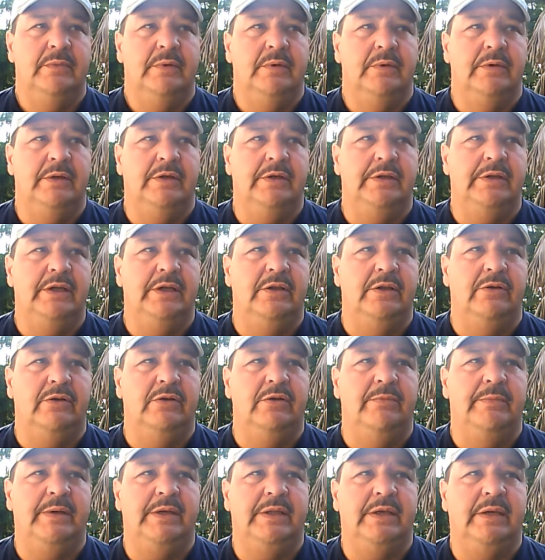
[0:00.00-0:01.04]
Well, I couldn't get a hold
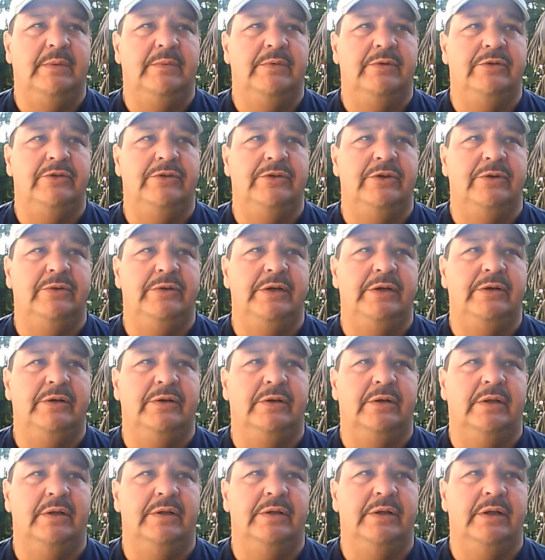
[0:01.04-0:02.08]
of my neighbors. Jody
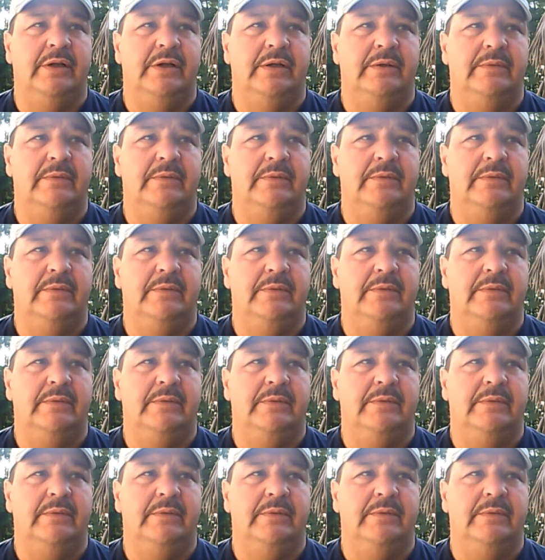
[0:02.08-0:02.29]
called.